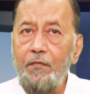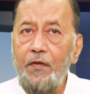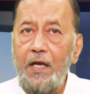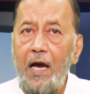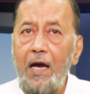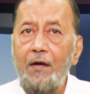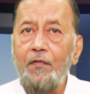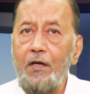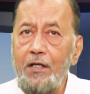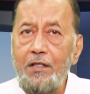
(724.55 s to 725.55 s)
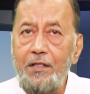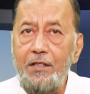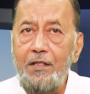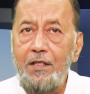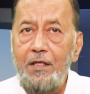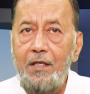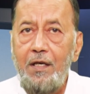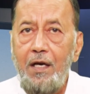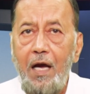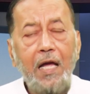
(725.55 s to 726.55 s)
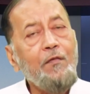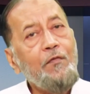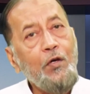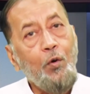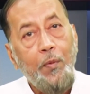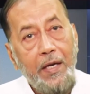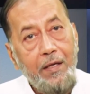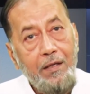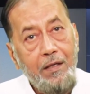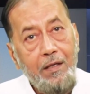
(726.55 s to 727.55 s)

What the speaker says: we have heard and we obey.